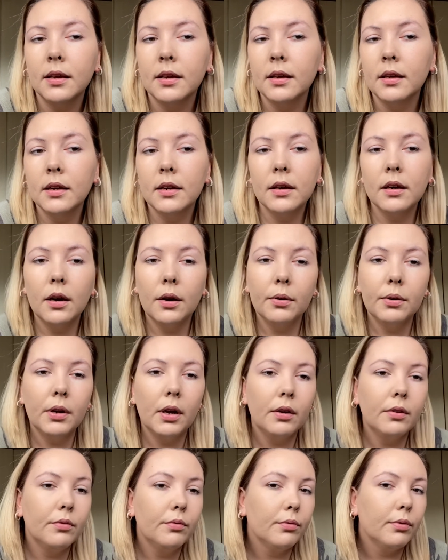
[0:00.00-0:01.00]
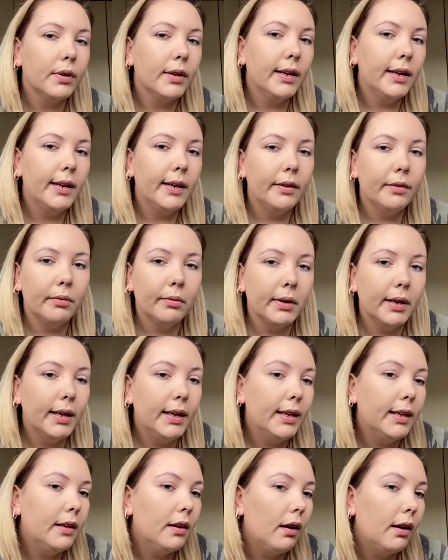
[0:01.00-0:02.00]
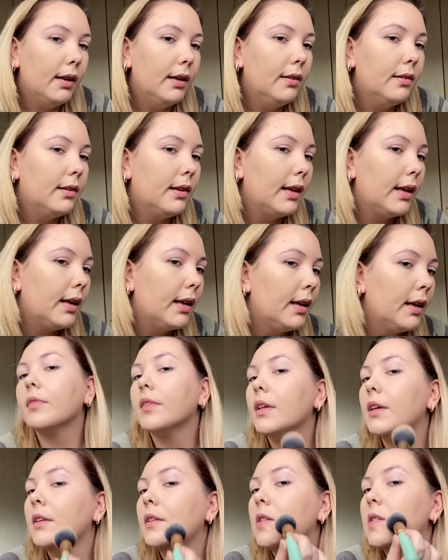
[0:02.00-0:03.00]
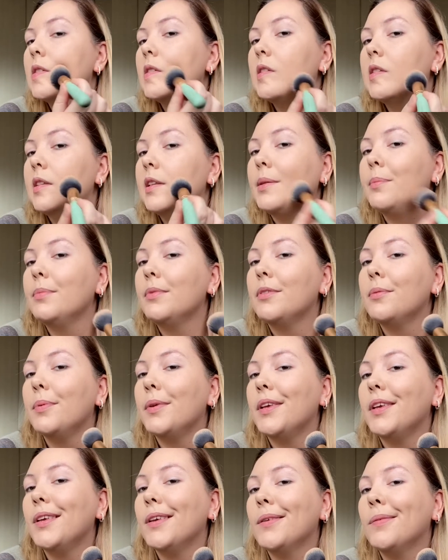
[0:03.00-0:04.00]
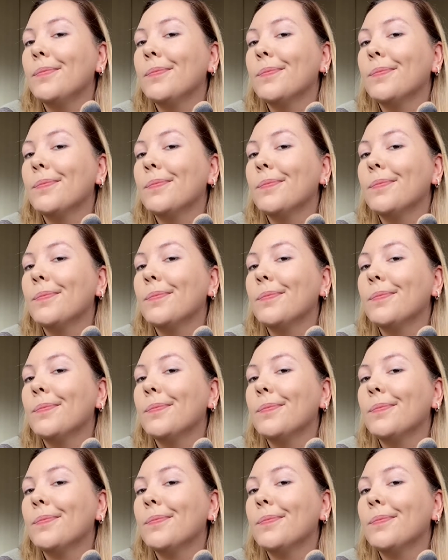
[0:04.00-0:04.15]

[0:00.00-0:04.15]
going on really, really nicely. It doesn't seem to be